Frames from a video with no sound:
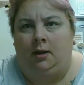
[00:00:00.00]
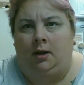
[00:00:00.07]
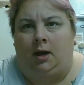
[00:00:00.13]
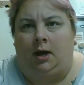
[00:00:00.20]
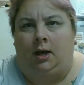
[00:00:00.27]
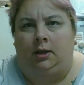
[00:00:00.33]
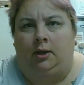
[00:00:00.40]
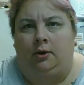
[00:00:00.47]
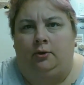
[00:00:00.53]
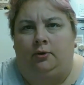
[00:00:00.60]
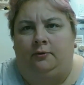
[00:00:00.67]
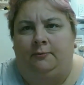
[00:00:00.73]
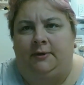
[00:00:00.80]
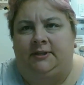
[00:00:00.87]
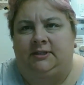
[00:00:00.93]

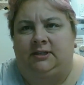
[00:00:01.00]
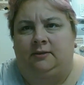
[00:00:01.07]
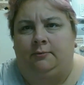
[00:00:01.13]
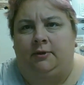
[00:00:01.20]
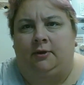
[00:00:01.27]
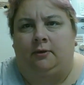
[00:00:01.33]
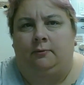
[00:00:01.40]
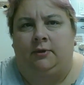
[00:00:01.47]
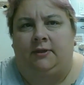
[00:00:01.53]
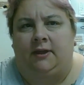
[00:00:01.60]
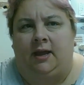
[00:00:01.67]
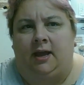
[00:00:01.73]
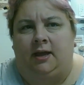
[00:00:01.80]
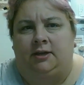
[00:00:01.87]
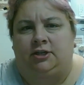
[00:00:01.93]
local with
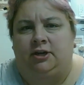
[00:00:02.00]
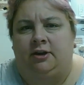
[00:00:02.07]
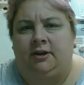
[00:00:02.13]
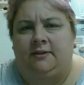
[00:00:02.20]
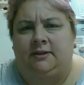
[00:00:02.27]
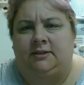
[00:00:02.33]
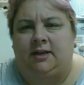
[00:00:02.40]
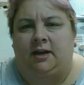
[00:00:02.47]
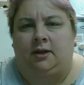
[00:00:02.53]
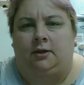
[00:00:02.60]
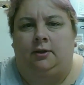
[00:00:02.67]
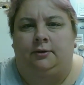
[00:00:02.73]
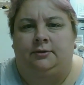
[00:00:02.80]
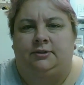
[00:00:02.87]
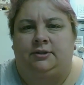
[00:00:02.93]
a charity that's kind of
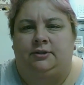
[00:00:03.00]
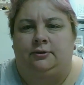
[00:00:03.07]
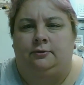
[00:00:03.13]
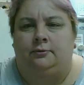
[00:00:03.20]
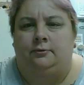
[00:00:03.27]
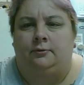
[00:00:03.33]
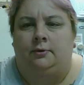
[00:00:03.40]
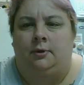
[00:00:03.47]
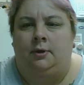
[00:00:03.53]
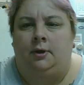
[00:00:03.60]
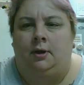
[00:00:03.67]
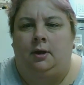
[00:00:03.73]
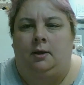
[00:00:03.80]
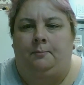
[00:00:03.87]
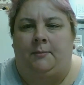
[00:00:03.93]
close to
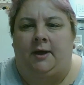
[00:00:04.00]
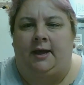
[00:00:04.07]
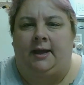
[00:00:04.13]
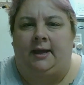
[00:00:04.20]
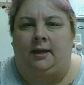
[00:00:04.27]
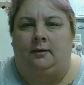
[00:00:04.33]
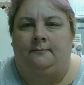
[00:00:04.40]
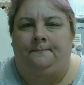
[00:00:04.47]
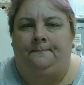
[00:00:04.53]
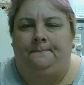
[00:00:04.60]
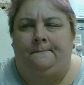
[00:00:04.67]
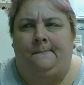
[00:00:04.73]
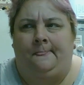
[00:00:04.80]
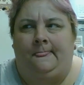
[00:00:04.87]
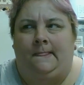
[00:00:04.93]
my,
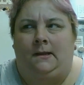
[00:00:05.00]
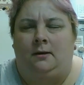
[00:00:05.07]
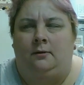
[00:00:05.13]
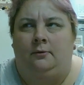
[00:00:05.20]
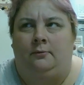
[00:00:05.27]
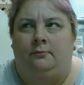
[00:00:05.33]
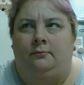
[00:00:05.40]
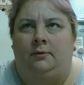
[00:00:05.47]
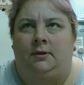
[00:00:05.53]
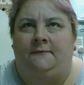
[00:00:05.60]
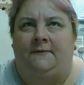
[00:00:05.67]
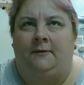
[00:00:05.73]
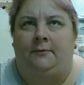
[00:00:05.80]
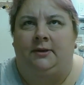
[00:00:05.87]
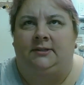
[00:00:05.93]
I don't know if
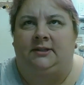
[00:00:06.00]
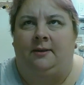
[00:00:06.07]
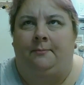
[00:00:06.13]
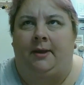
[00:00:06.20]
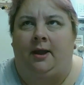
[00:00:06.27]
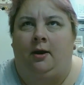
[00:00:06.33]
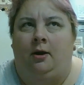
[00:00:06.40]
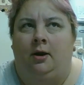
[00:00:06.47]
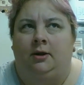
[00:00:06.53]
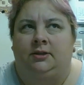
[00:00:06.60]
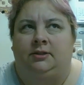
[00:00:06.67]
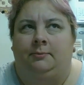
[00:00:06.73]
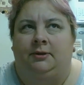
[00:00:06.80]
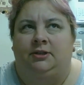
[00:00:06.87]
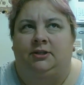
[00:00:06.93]
I want to say my heart
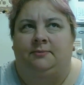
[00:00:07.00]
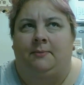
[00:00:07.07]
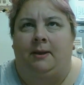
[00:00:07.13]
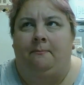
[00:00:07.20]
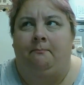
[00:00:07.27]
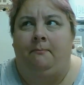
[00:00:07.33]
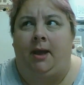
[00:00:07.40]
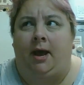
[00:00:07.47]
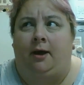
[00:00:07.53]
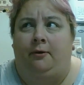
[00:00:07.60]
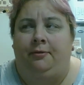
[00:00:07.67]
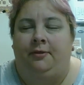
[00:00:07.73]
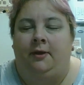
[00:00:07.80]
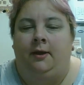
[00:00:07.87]
so much as my mouth.